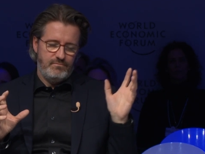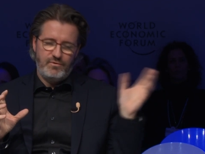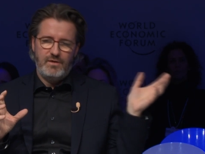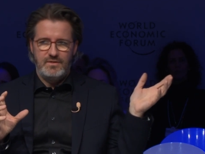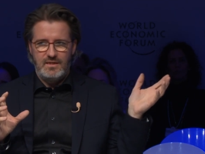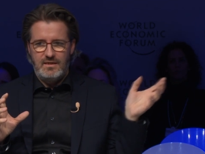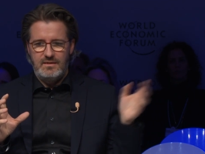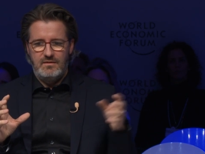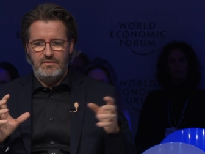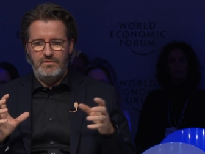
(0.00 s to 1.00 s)

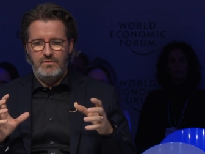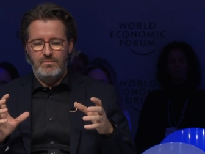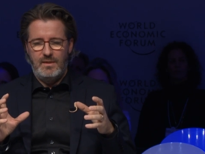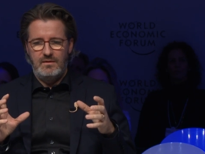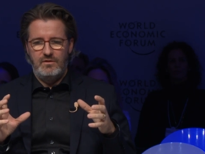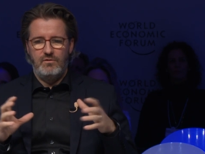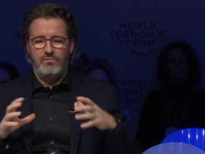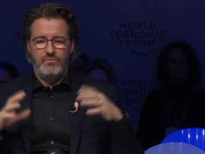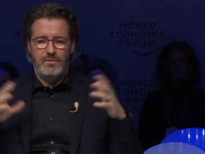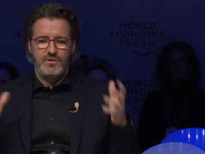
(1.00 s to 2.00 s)
privatized, if you don't mind, you know,
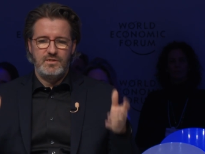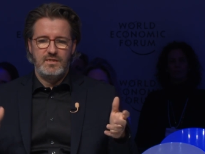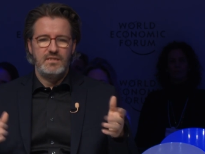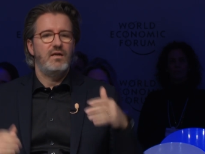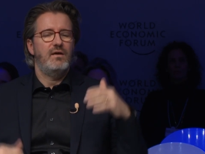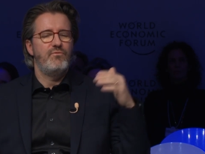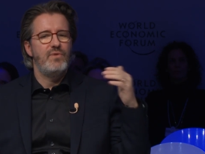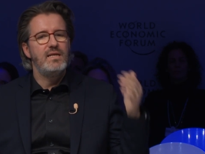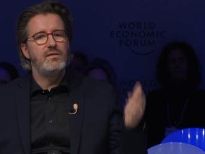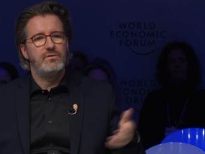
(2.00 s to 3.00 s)
representation, a
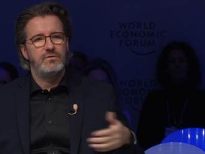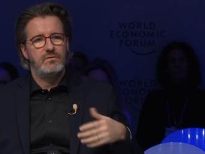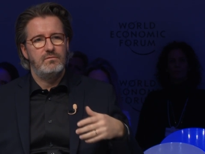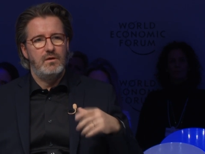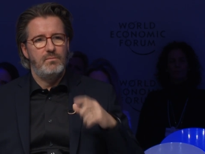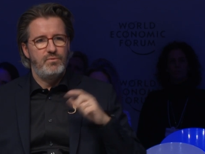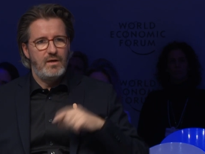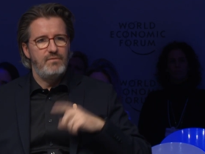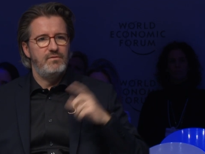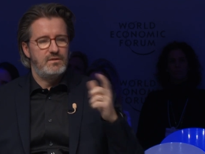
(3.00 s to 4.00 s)
rendered, a
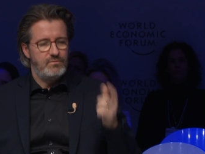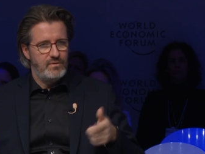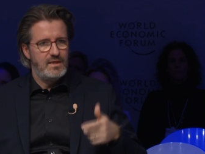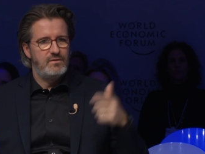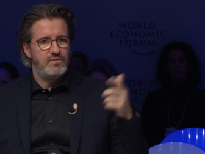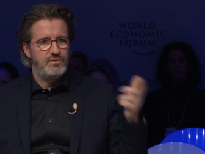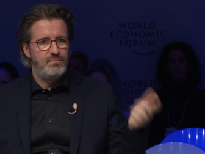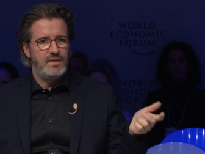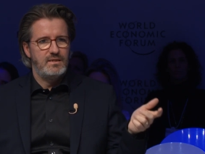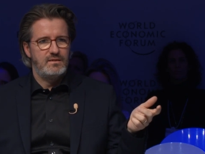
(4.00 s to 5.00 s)
private rendered
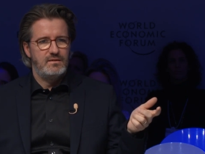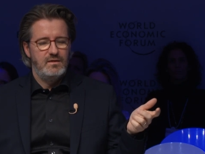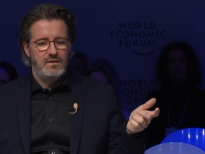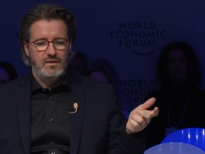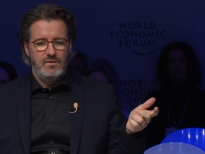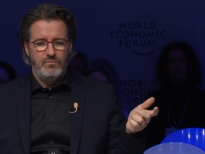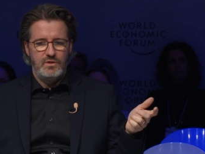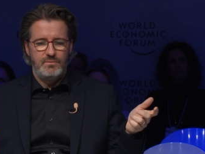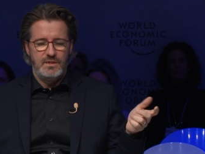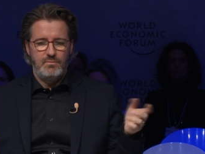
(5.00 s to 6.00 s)
space,
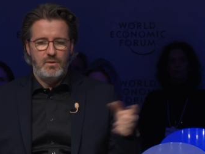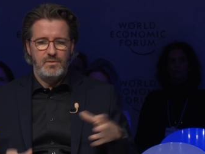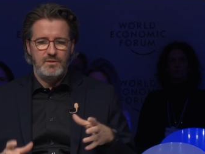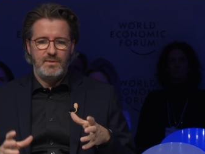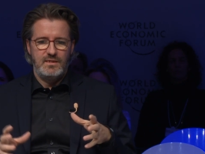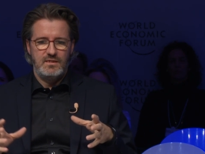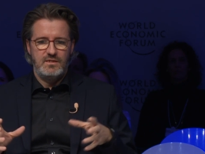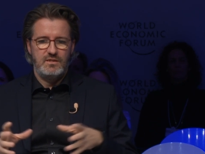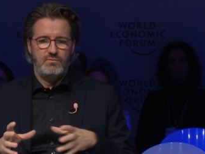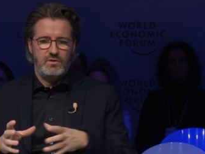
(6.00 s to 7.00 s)
which means public space
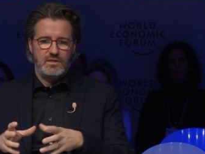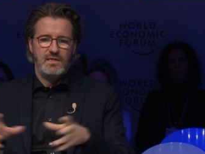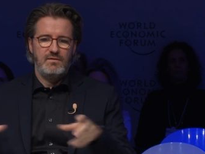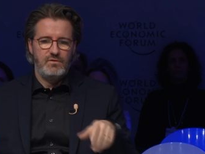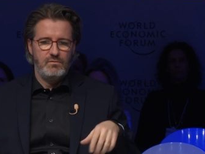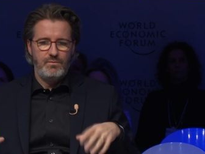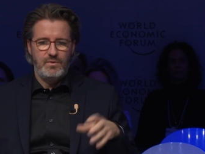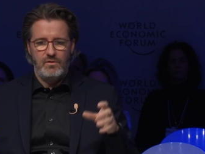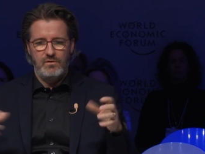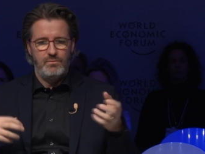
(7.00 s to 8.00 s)
is just what is left over
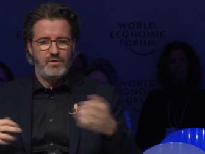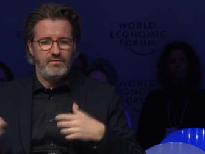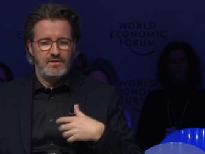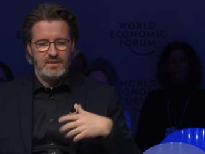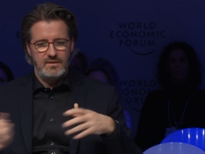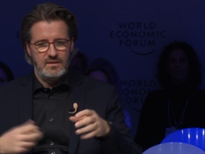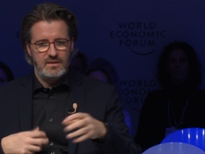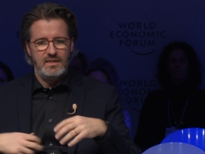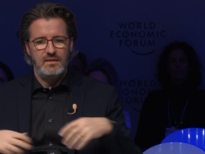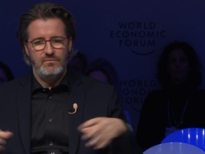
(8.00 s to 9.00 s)
when all the private sector
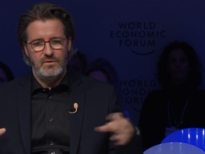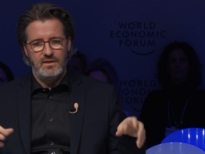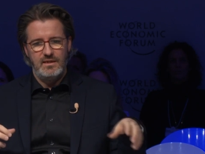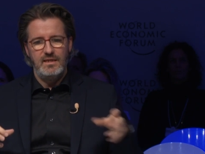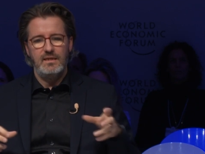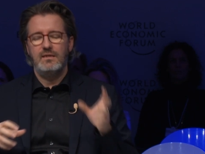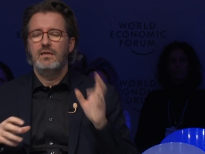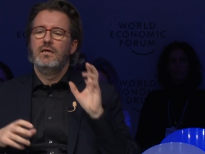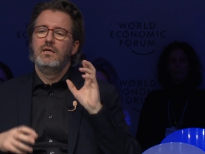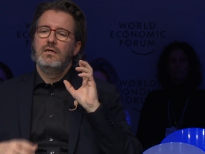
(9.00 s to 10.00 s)
has eaten what they need,
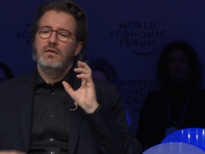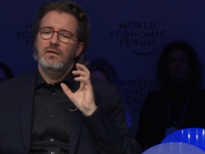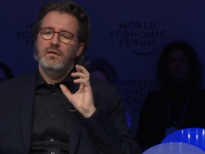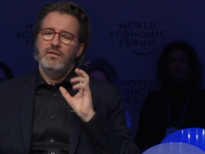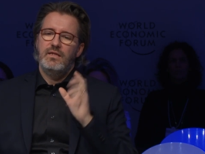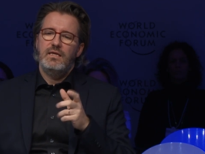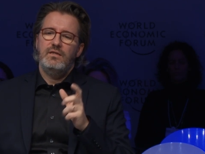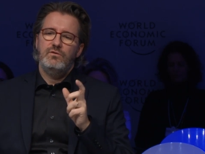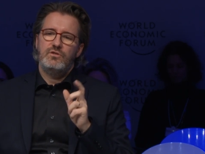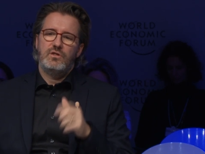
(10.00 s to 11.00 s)

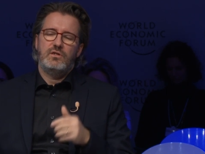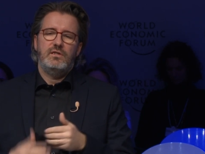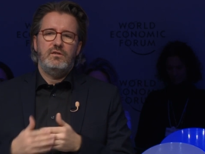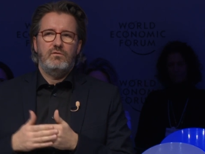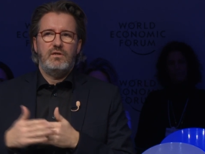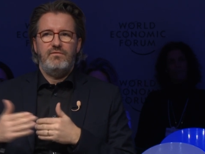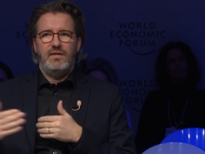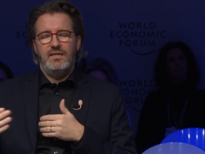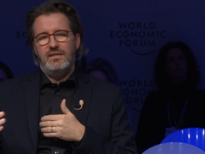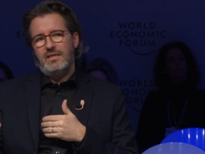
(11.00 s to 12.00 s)
then you suddenly don't have
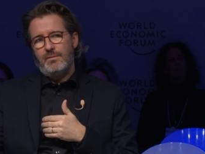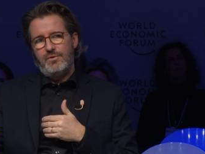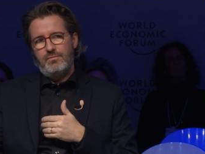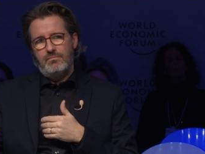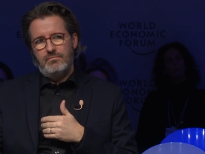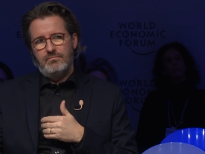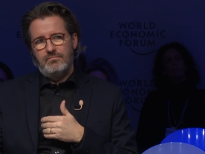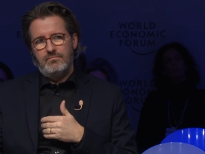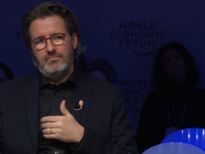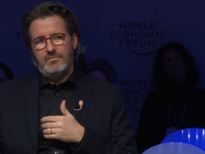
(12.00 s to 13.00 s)
any depth.
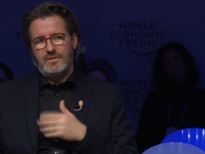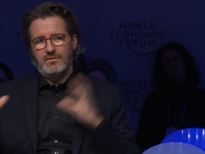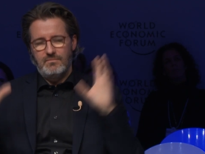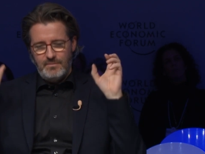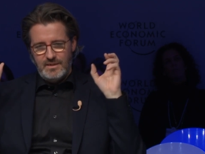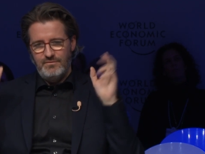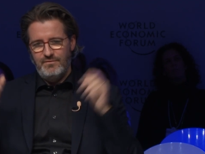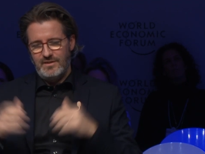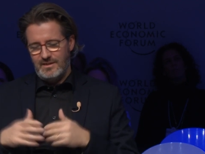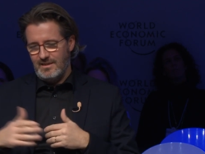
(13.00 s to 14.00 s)
So
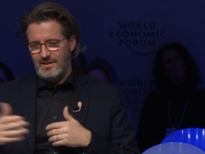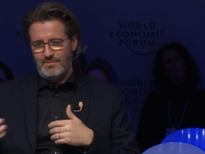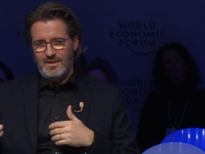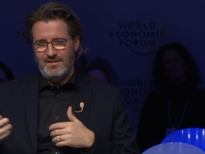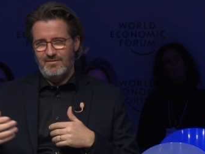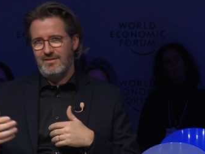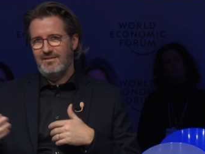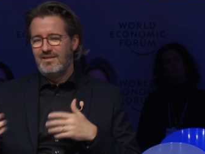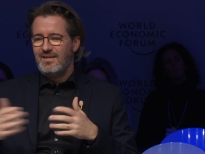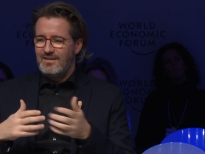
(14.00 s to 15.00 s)
metaphysically speaking, right?
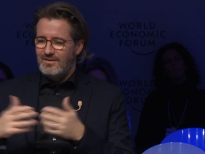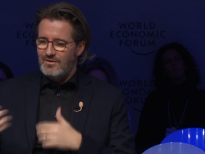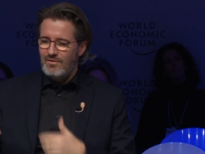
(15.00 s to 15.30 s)
Do you